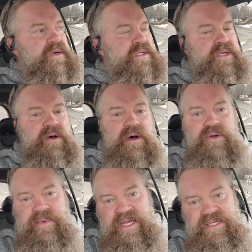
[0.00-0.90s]
So
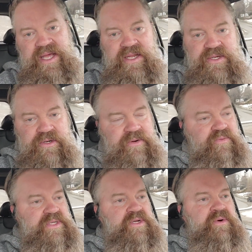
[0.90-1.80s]
nobody has an answer
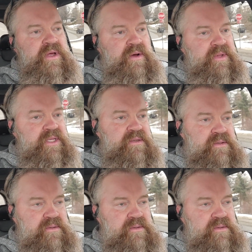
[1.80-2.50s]
of what's going on with it.